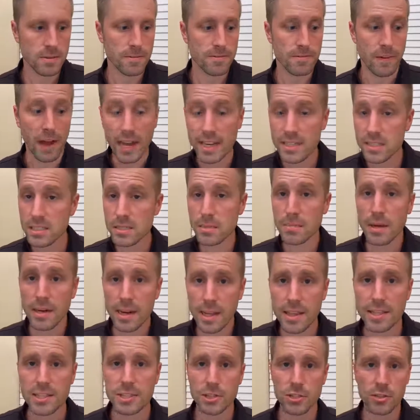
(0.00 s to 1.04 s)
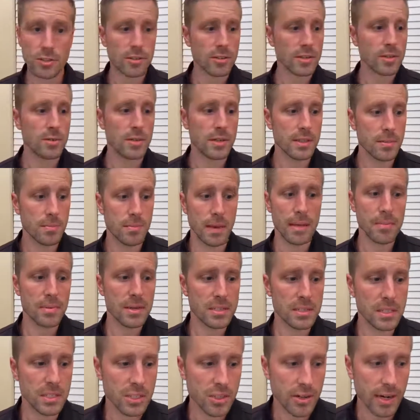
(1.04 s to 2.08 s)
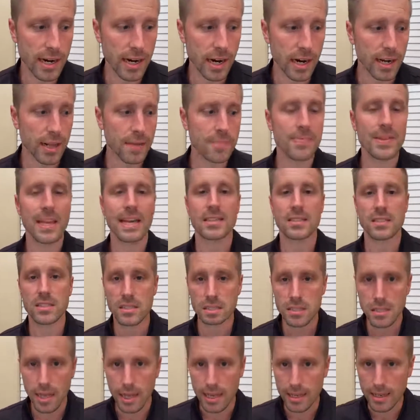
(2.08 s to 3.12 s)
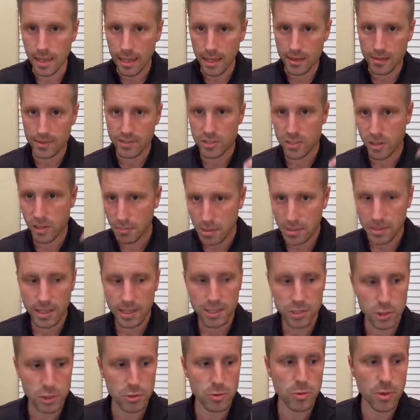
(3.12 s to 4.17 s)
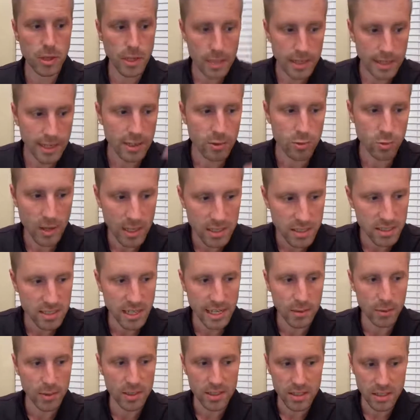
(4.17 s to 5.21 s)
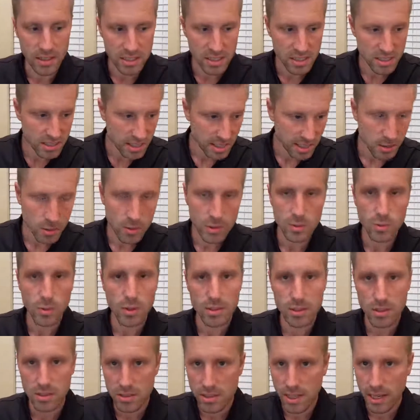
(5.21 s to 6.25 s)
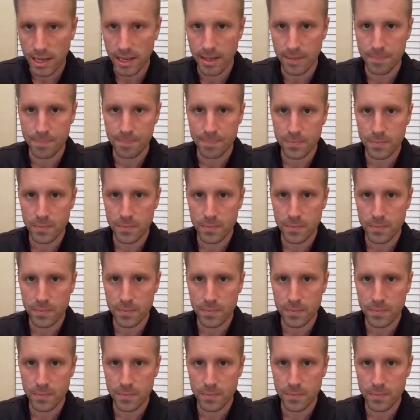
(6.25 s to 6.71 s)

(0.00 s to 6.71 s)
Find somebody that you agree with. Maybe it's in your area and someone that you can resonate with and stick with what they're saying.